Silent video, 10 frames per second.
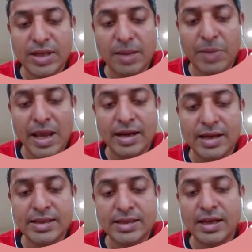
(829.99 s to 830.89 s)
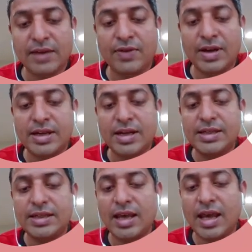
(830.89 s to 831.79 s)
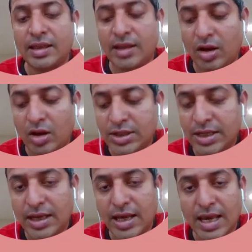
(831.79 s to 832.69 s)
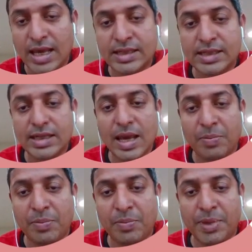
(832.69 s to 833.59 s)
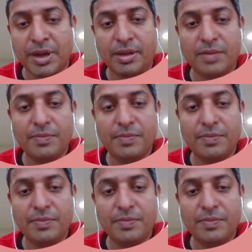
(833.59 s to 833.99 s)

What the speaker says: applying necessary filters and the logic as appropriate.